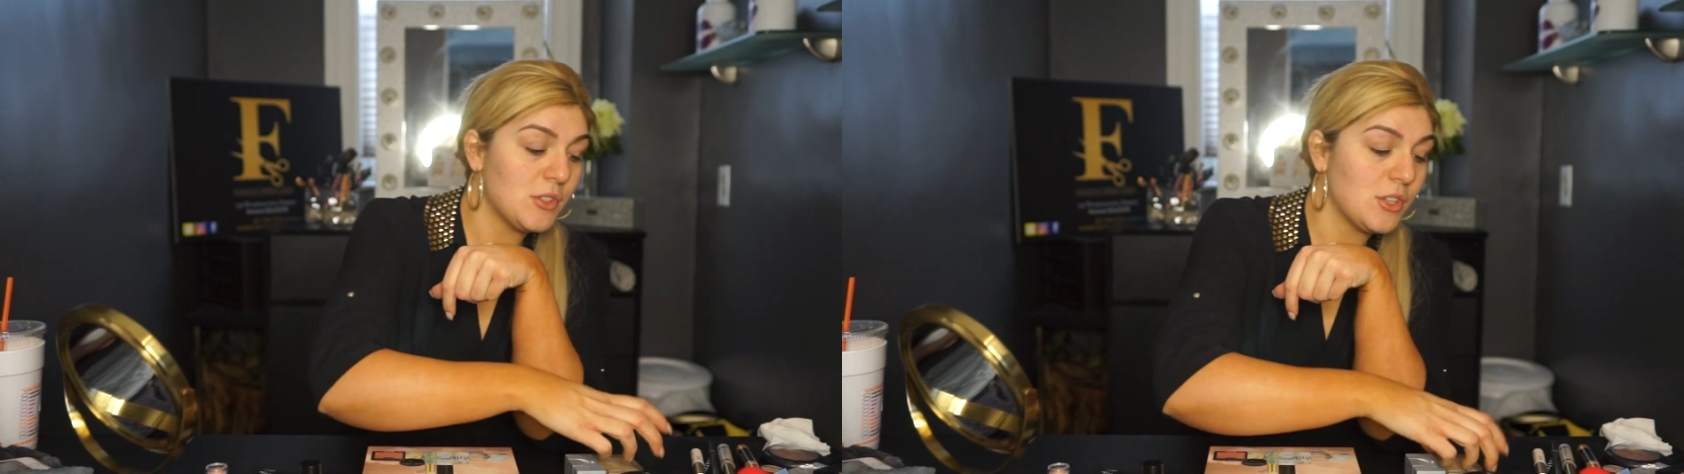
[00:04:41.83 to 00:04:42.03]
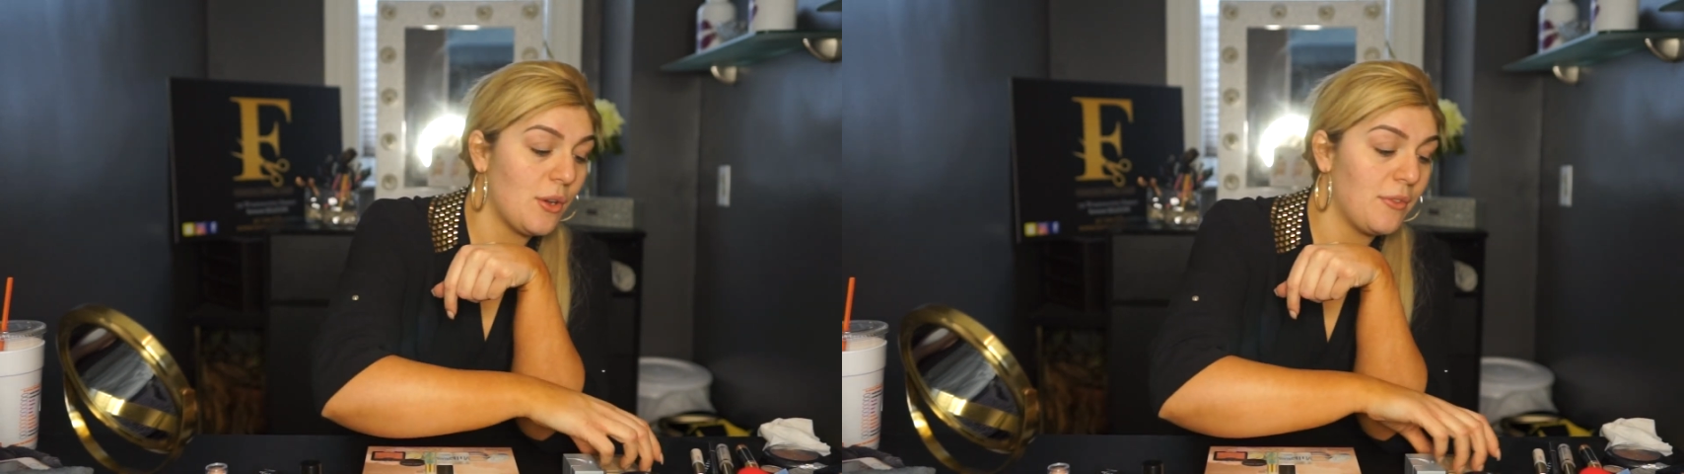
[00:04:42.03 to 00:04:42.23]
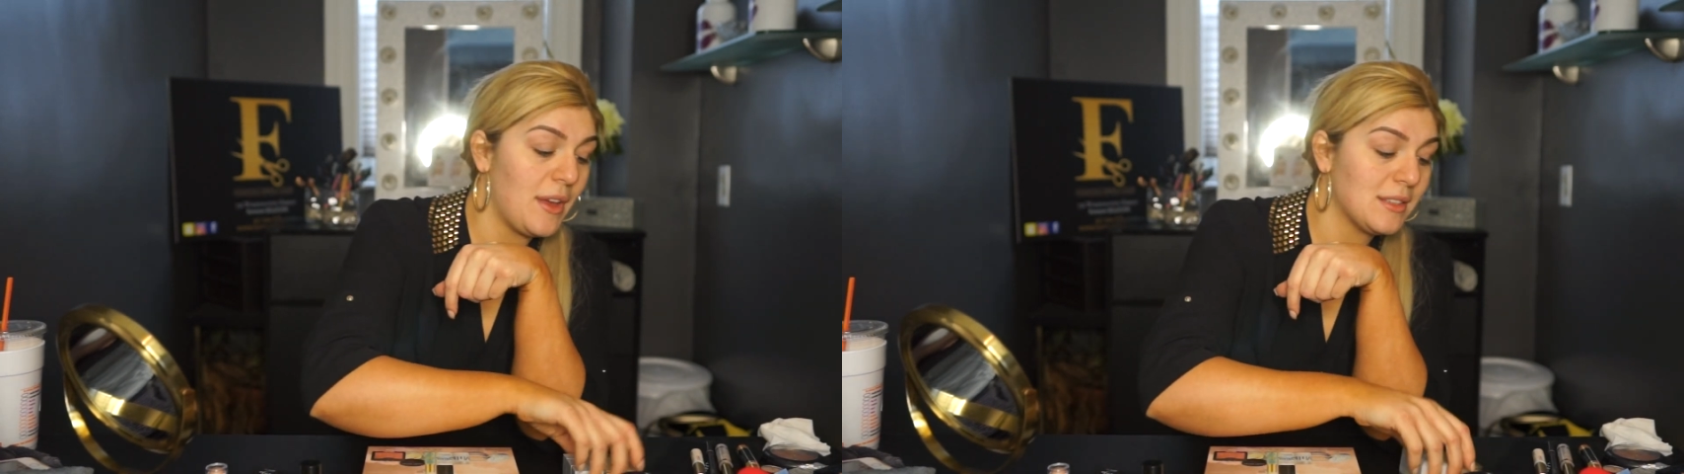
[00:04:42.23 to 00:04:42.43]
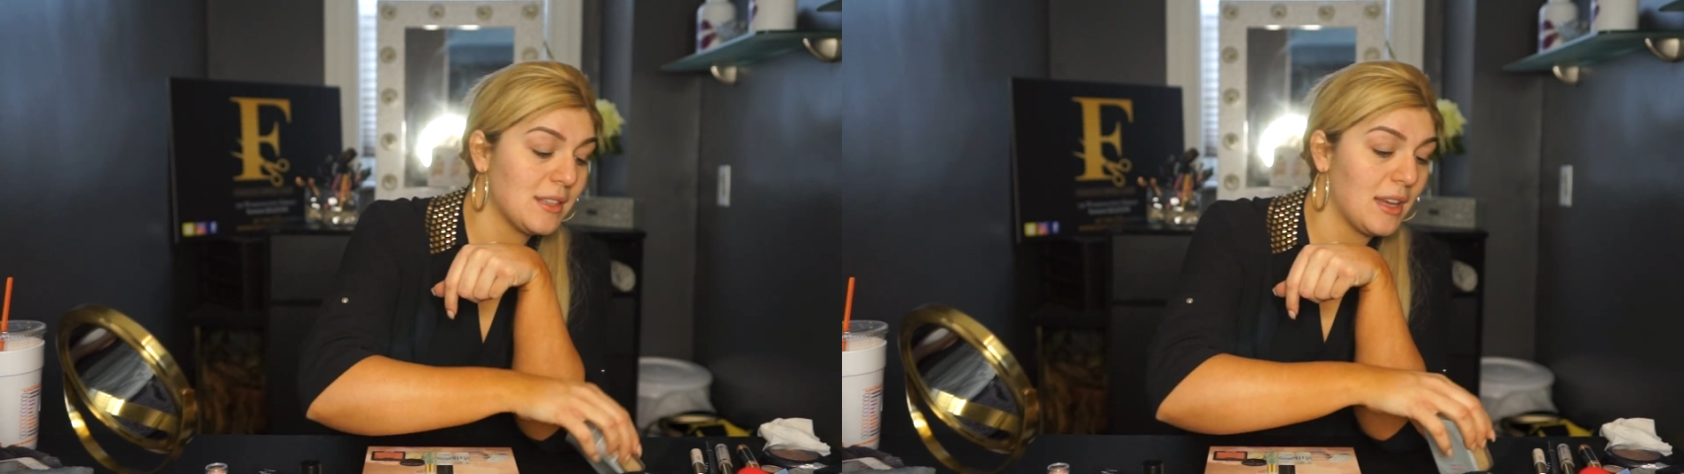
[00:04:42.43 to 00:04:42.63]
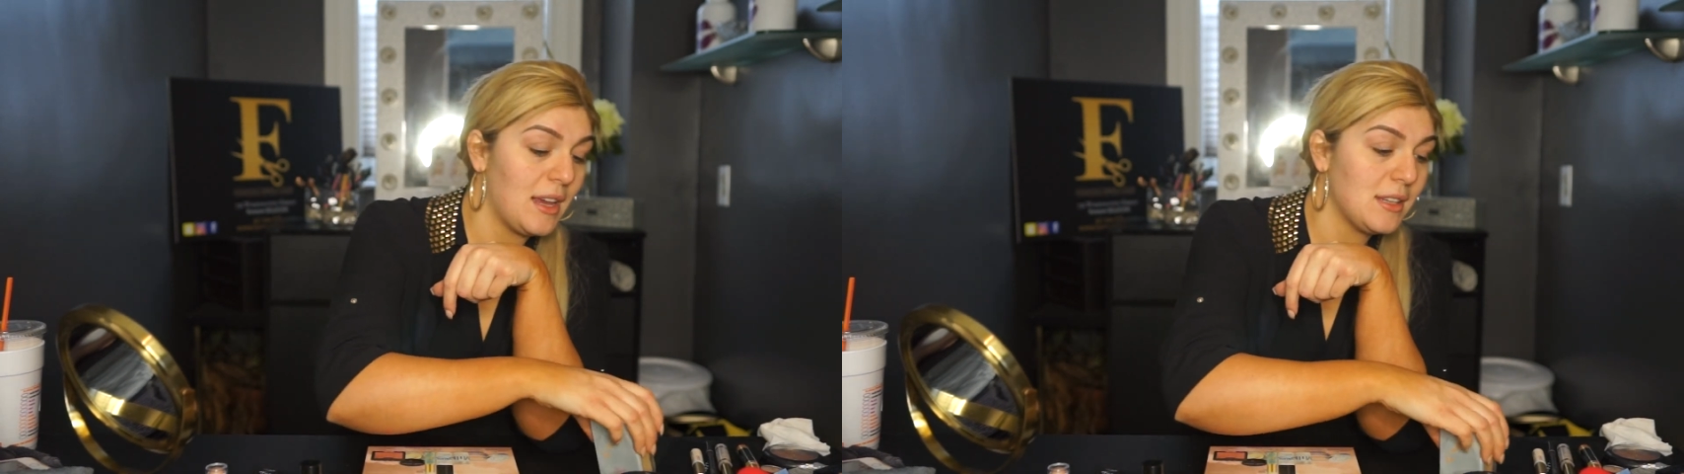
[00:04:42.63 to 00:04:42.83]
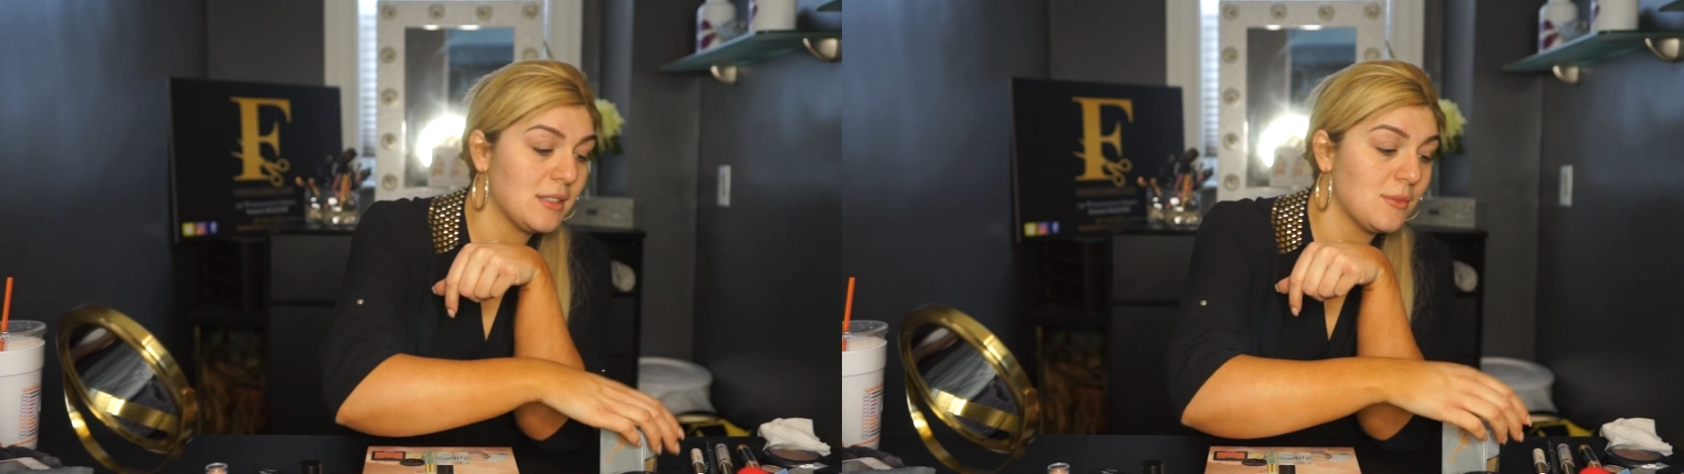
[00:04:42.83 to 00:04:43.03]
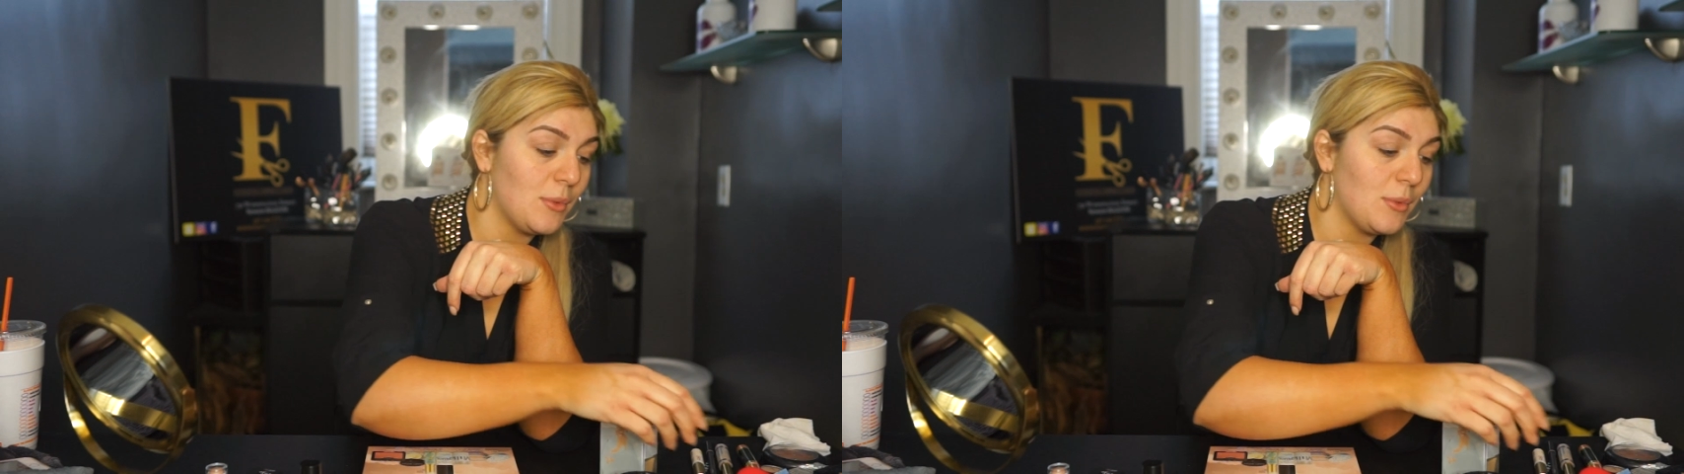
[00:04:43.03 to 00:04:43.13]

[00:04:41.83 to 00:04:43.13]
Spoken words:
So if that's the case,